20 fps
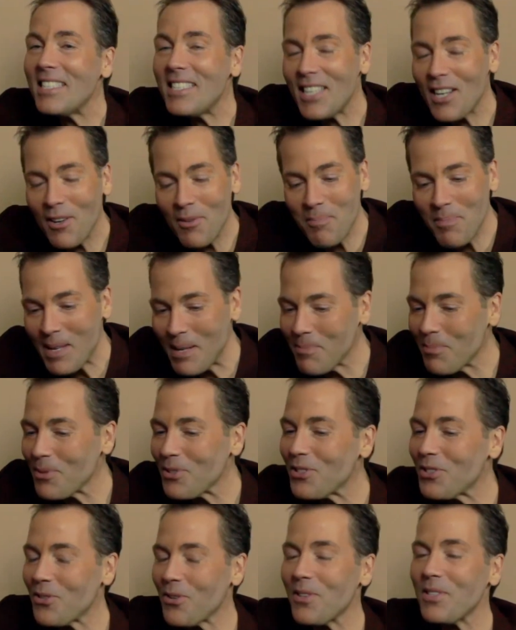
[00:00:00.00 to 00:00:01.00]
tell people
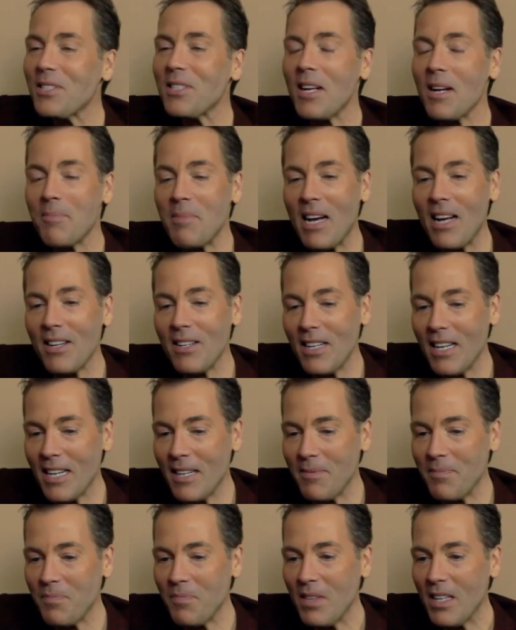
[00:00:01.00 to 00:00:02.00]
stories about,
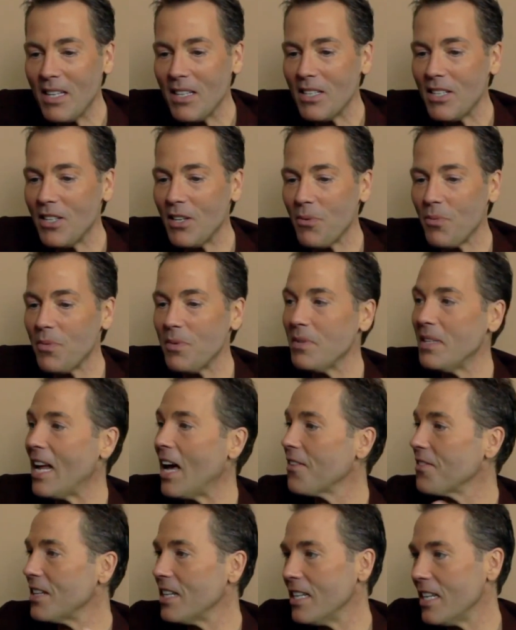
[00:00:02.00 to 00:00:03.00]

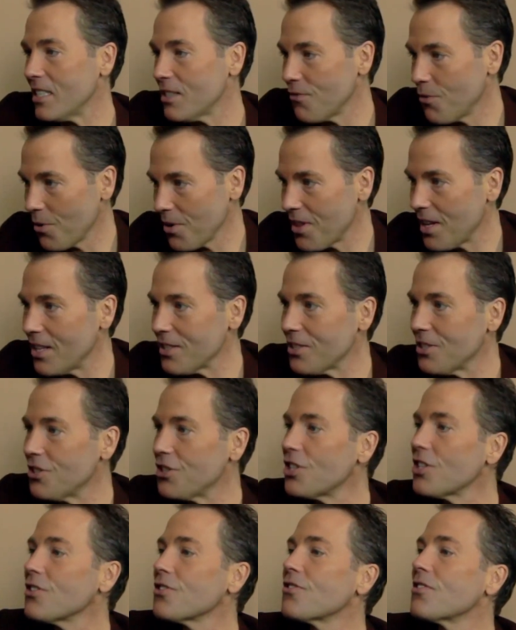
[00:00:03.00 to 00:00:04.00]
now that he has 4,000
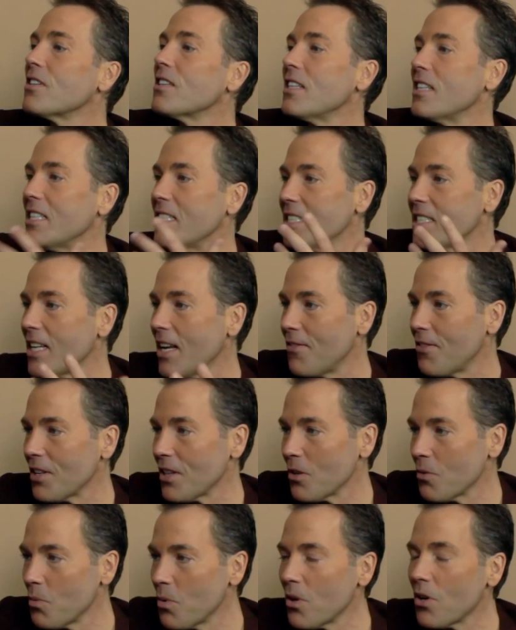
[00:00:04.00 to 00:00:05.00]
children and he's saving
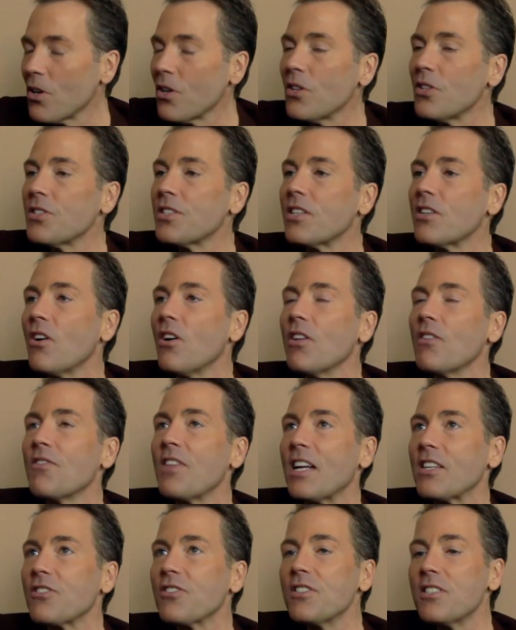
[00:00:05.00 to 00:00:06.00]
the world and all of
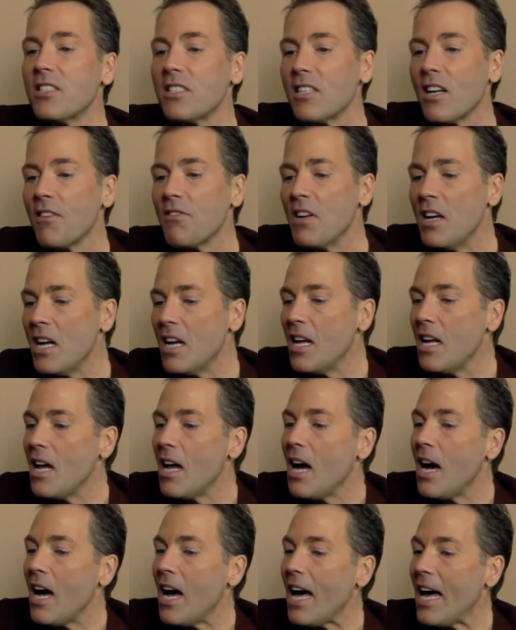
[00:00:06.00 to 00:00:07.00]
that good stuff. Yeah.
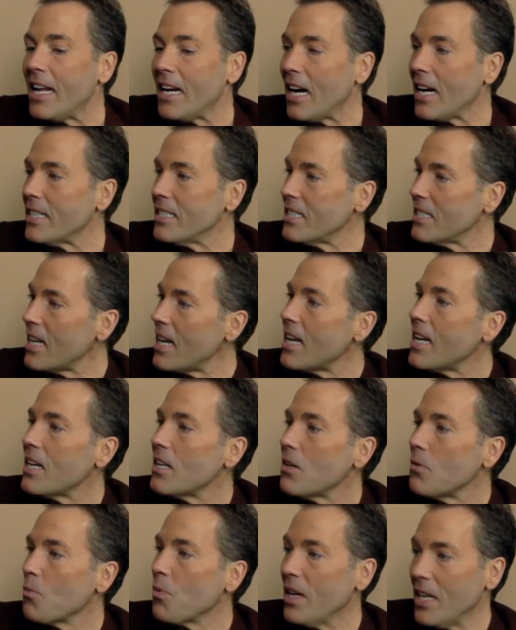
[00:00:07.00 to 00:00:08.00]
And I
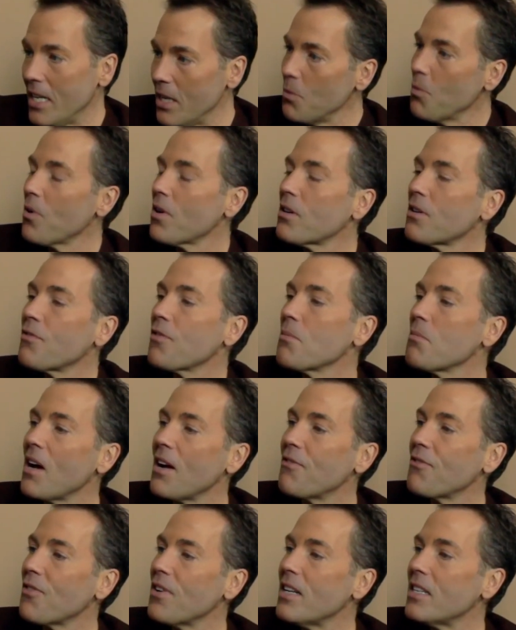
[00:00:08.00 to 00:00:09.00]
say, when he worked for my
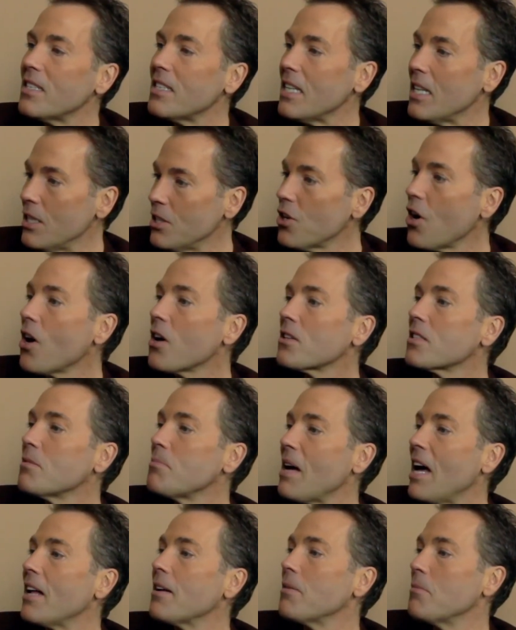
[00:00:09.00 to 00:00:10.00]
friend, he talked
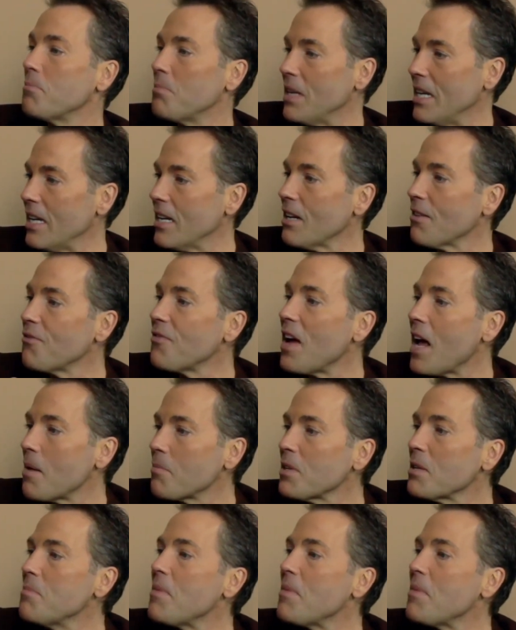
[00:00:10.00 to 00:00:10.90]
about being a family